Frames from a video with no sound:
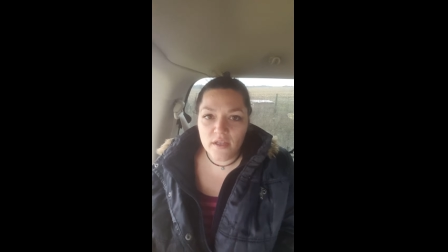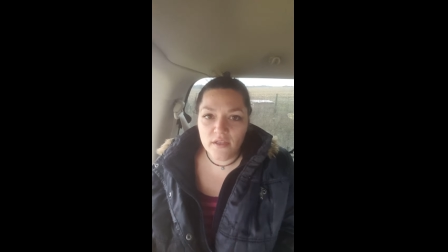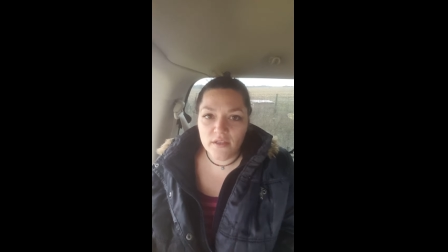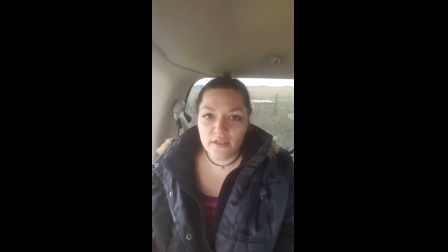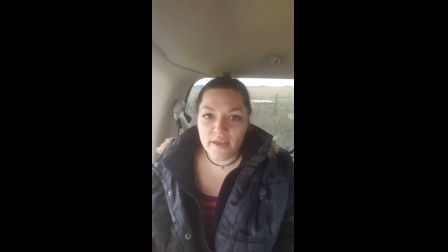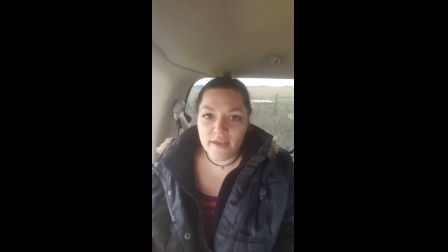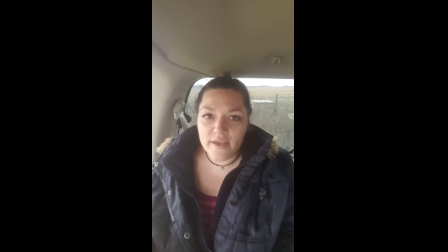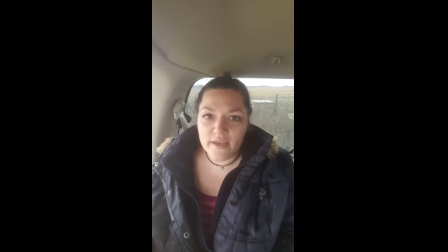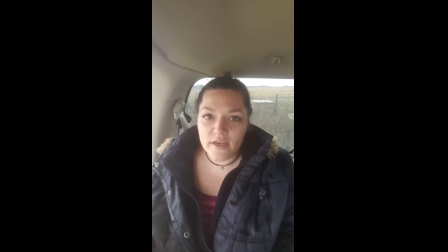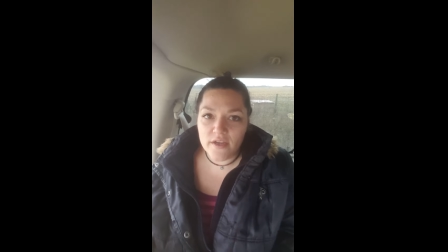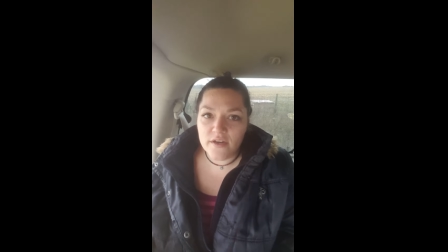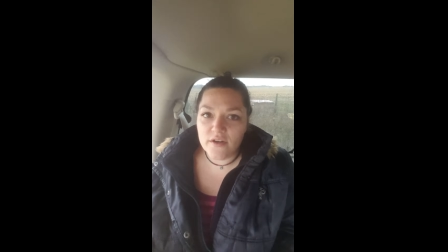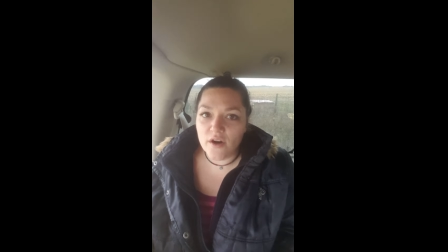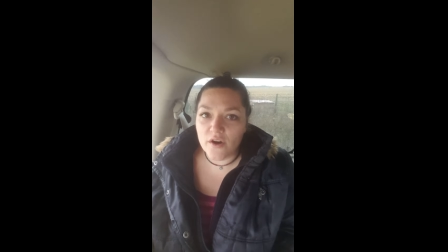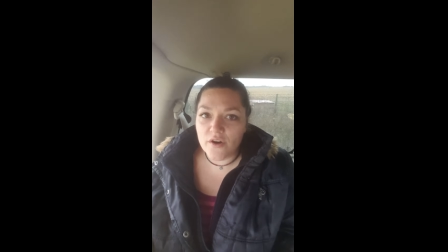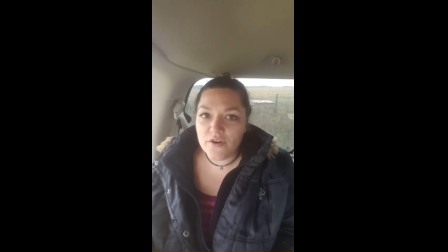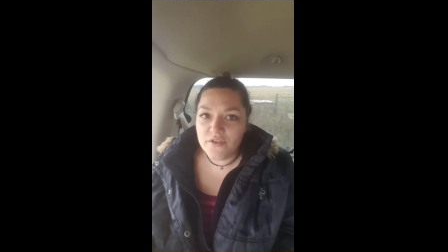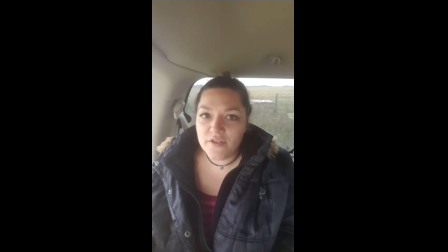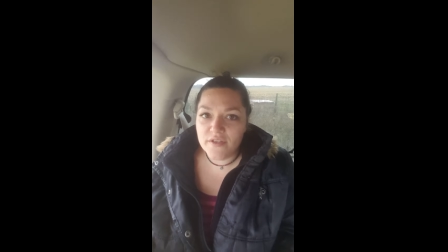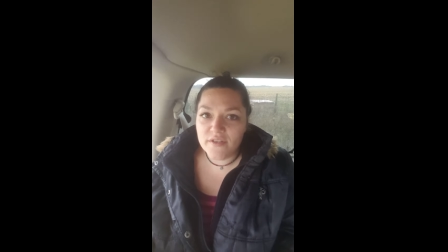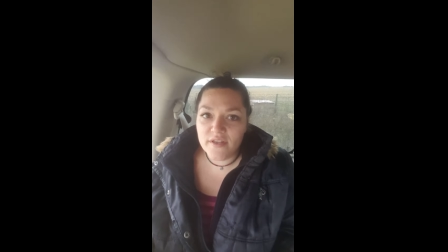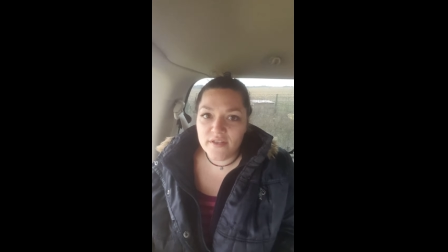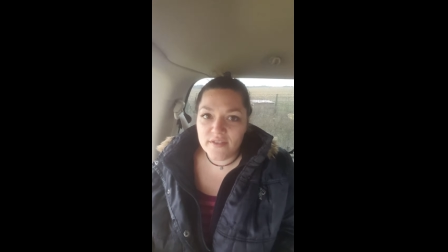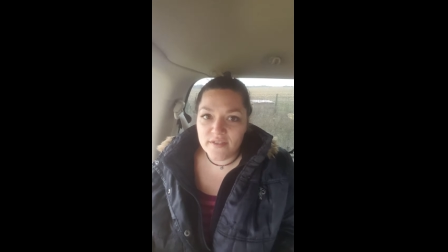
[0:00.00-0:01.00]
like a
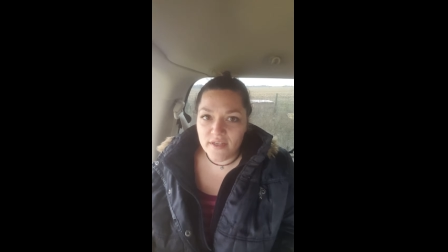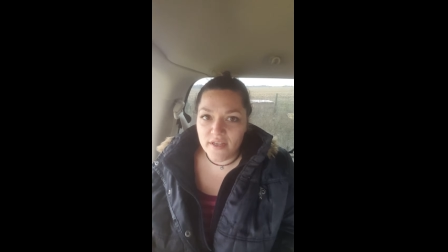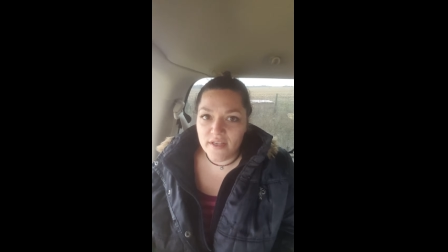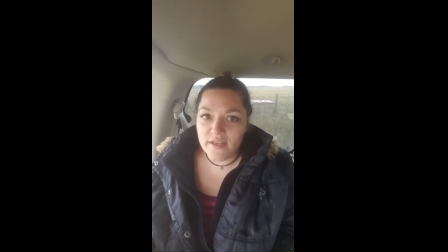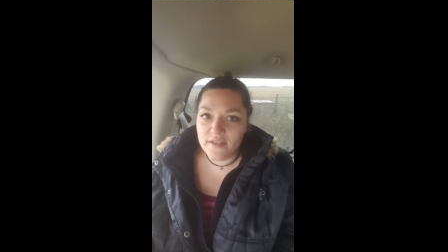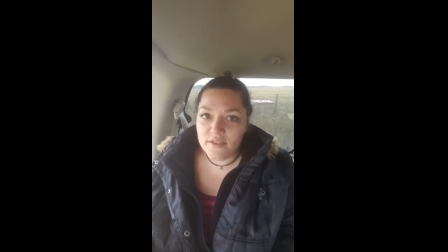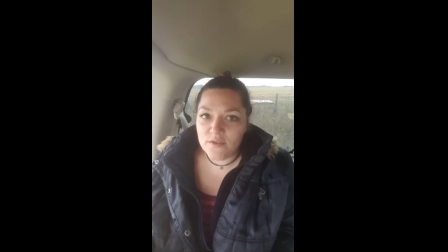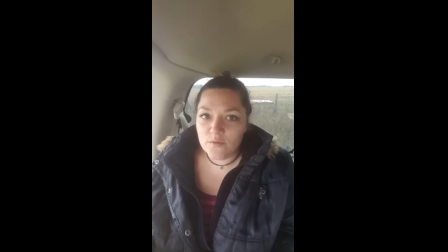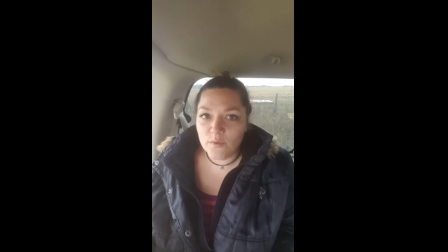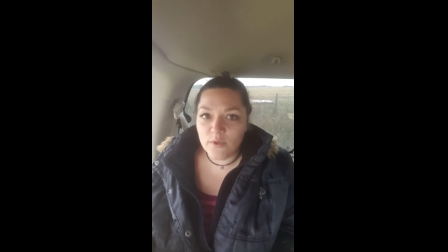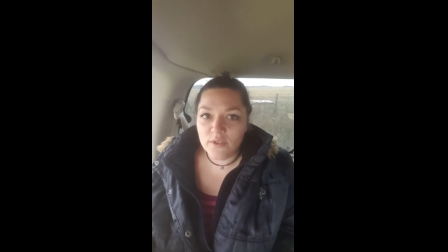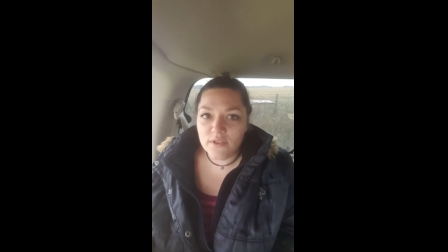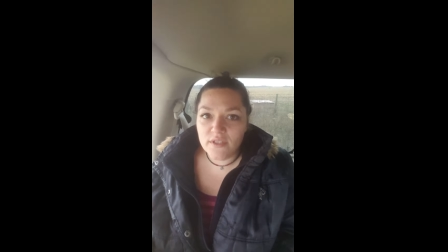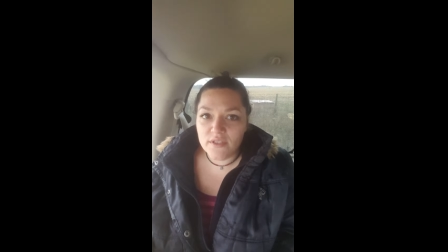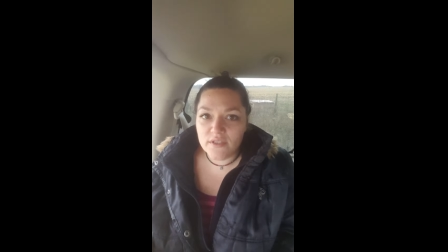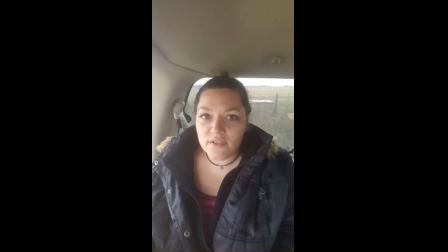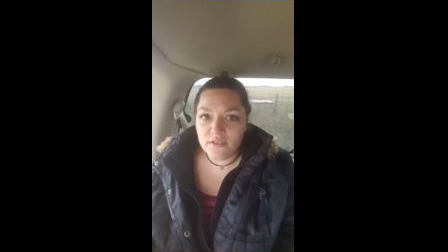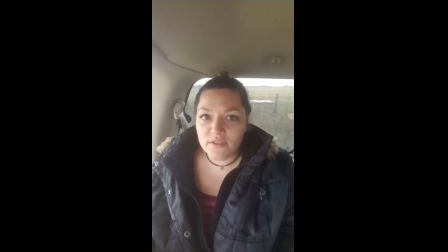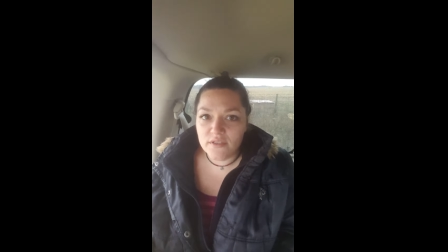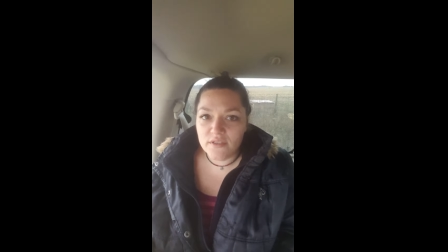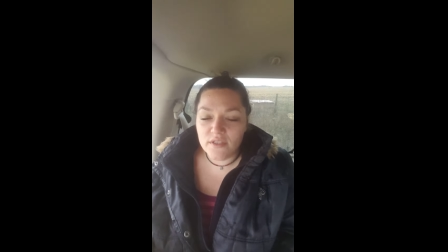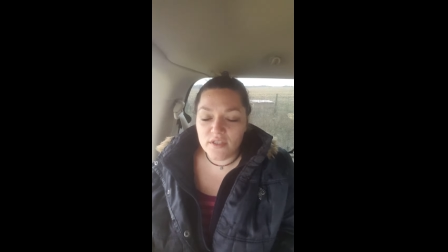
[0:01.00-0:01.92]
narcissist is, what this